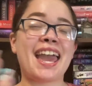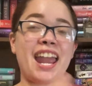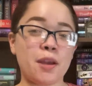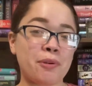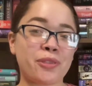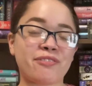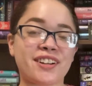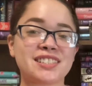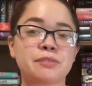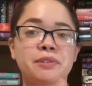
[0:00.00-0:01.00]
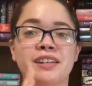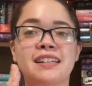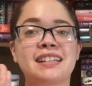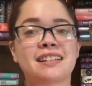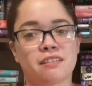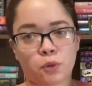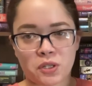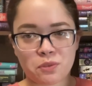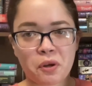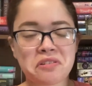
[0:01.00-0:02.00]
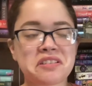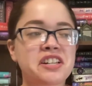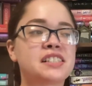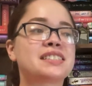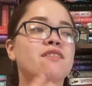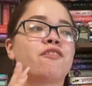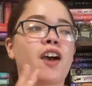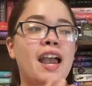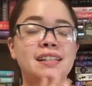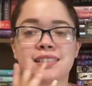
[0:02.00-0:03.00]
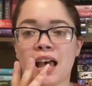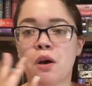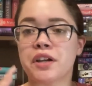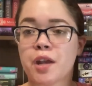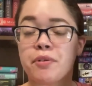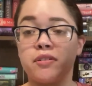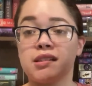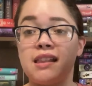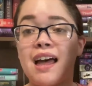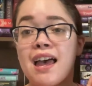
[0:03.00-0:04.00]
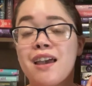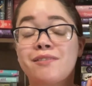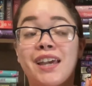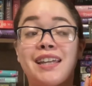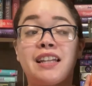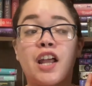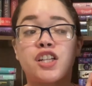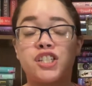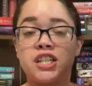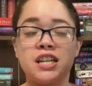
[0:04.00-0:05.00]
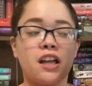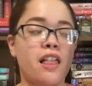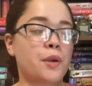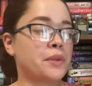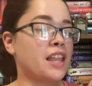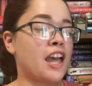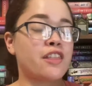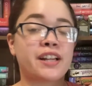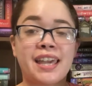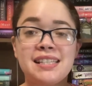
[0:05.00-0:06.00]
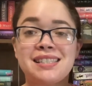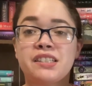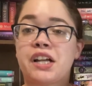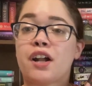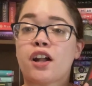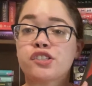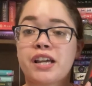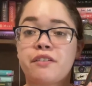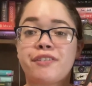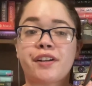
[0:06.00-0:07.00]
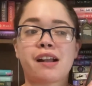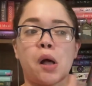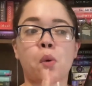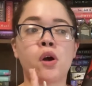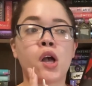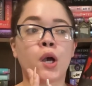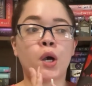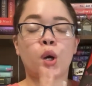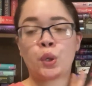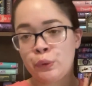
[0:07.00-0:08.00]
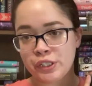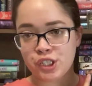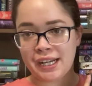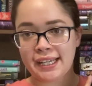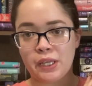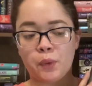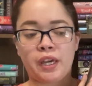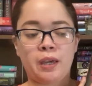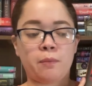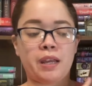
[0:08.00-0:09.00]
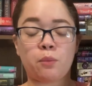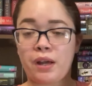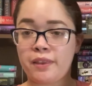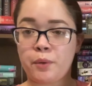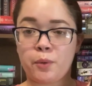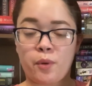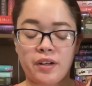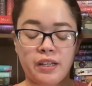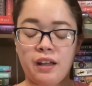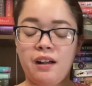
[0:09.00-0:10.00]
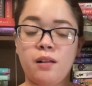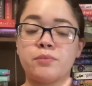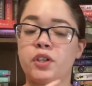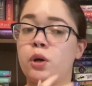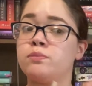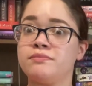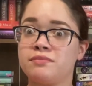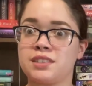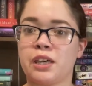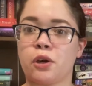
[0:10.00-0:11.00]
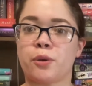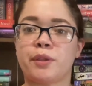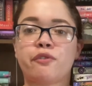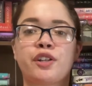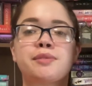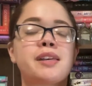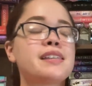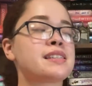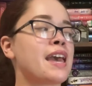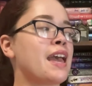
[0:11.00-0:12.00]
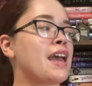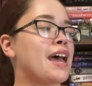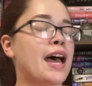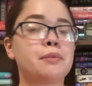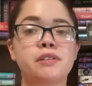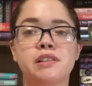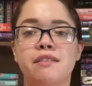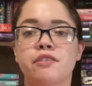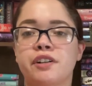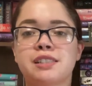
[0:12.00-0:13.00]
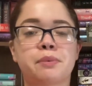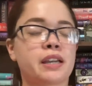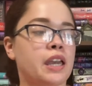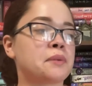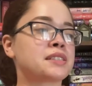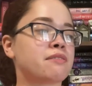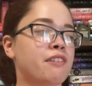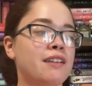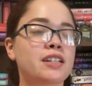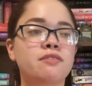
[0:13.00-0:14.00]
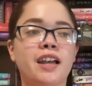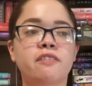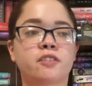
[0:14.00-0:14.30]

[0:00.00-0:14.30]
april in the first book of course spoilers finds out gabriel's alive and she along with the other kids in there are trying to figure out who is trying to kill him and why they would want to, um, you know, kill him in the first place. Absolutely love the first book. It was a 5 out of 5 for